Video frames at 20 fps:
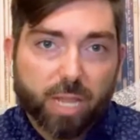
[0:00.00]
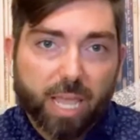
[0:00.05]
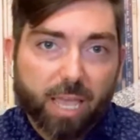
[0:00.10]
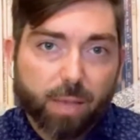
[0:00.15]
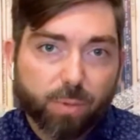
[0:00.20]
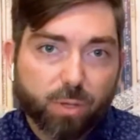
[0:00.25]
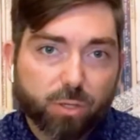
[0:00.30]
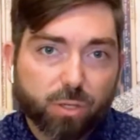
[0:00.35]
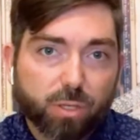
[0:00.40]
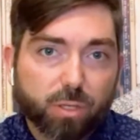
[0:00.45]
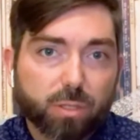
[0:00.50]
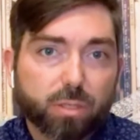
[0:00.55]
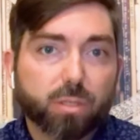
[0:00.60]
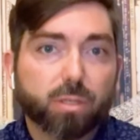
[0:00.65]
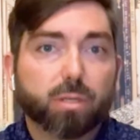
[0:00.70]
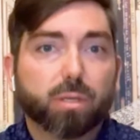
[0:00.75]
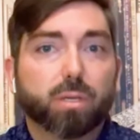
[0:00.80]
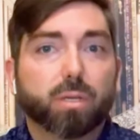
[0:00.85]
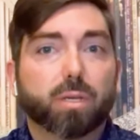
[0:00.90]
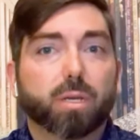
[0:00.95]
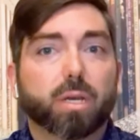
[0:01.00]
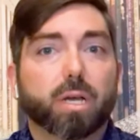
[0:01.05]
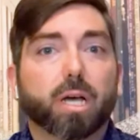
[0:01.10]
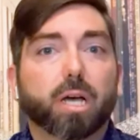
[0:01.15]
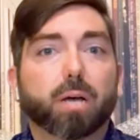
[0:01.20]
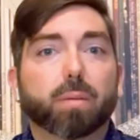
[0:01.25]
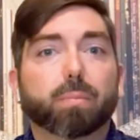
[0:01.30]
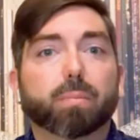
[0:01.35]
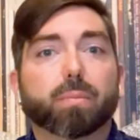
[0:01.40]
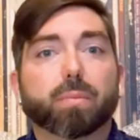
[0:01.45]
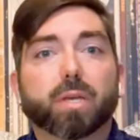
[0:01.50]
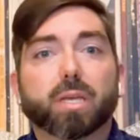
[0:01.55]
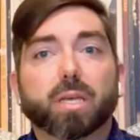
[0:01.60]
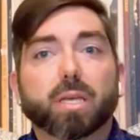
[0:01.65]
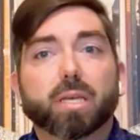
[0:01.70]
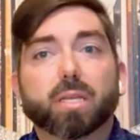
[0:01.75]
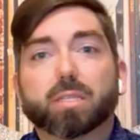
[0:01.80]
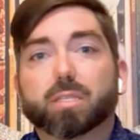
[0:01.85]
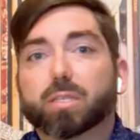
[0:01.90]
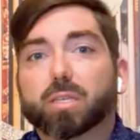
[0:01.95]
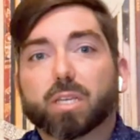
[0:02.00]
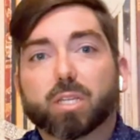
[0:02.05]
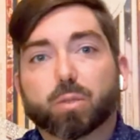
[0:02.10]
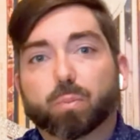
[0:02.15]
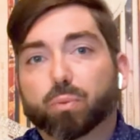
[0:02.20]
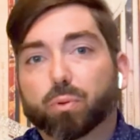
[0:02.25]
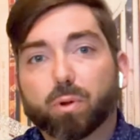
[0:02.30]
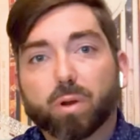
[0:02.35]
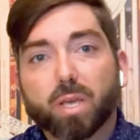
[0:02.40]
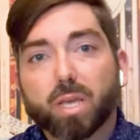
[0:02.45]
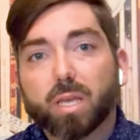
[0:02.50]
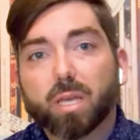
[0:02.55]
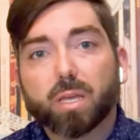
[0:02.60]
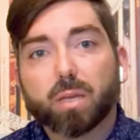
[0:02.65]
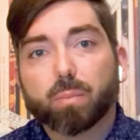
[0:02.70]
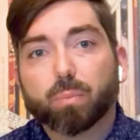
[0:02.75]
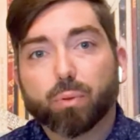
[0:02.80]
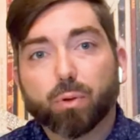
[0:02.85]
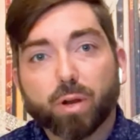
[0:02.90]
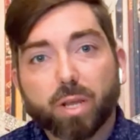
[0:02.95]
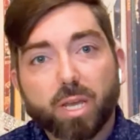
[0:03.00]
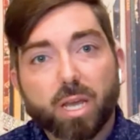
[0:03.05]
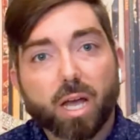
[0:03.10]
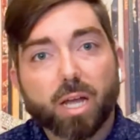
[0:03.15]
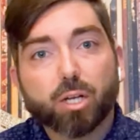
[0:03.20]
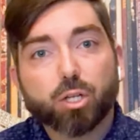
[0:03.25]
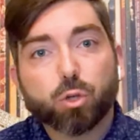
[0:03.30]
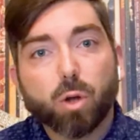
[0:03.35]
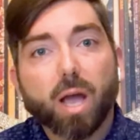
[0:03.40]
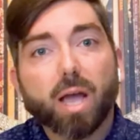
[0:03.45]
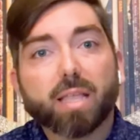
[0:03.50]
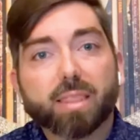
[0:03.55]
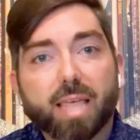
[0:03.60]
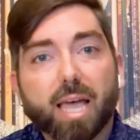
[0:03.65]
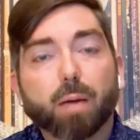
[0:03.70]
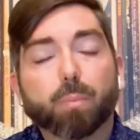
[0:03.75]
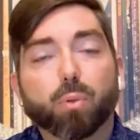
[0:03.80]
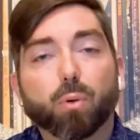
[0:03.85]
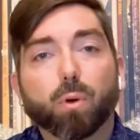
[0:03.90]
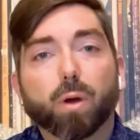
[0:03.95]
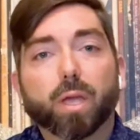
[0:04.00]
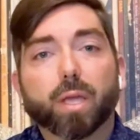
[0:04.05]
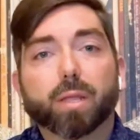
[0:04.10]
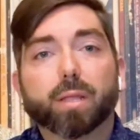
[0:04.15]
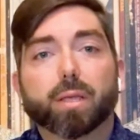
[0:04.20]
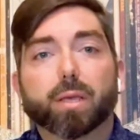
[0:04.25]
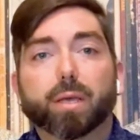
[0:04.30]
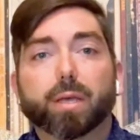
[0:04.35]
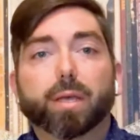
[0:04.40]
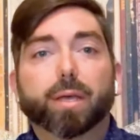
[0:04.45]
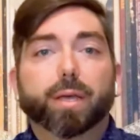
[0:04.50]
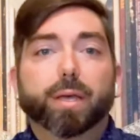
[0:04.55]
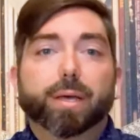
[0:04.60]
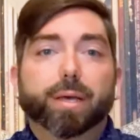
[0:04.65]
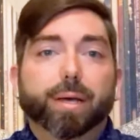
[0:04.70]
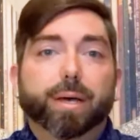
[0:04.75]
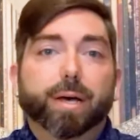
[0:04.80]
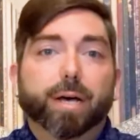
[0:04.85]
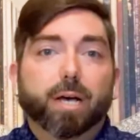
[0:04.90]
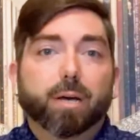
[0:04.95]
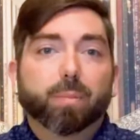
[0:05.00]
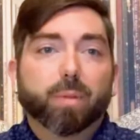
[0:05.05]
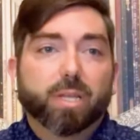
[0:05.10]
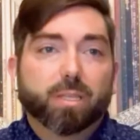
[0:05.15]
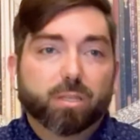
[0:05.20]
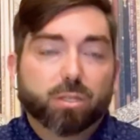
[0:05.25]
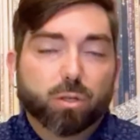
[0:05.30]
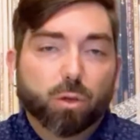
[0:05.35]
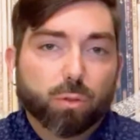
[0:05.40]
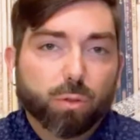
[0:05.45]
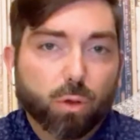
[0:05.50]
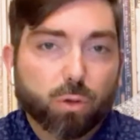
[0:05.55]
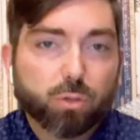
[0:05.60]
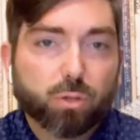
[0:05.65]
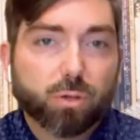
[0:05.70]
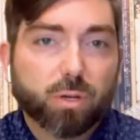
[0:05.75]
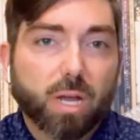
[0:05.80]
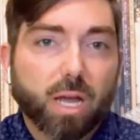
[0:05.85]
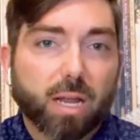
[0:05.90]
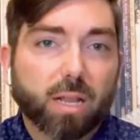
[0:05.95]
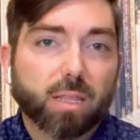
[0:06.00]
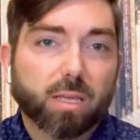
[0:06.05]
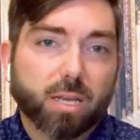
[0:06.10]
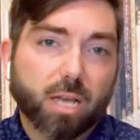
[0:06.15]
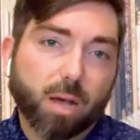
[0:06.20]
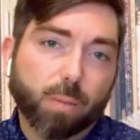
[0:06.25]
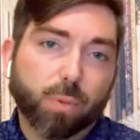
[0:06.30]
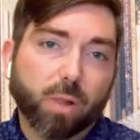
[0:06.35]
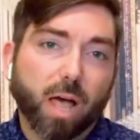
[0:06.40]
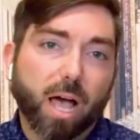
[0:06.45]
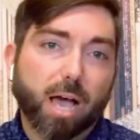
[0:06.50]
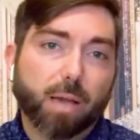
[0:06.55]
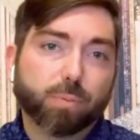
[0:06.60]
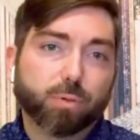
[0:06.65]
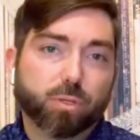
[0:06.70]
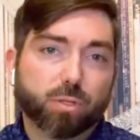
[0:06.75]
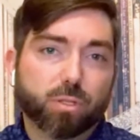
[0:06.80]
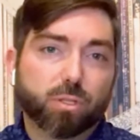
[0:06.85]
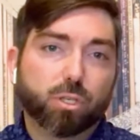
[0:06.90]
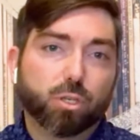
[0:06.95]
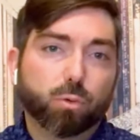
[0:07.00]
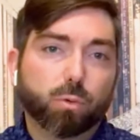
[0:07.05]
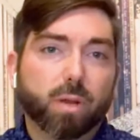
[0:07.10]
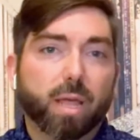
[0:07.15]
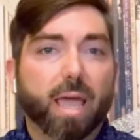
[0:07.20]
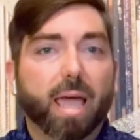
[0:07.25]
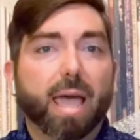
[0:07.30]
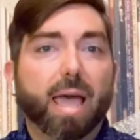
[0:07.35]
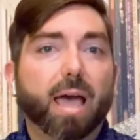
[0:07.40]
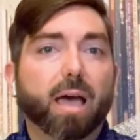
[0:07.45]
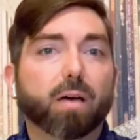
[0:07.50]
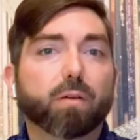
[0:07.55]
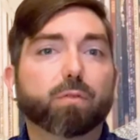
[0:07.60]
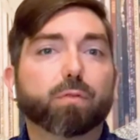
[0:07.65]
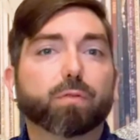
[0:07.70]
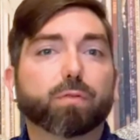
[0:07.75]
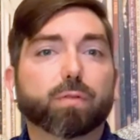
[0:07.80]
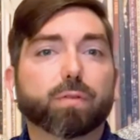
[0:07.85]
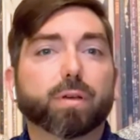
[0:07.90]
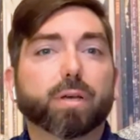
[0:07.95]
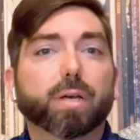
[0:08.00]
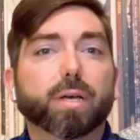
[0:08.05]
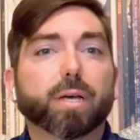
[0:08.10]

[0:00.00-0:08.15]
your damages, it's pretty cut and dry at that point. And so those are kind of the couple options you would have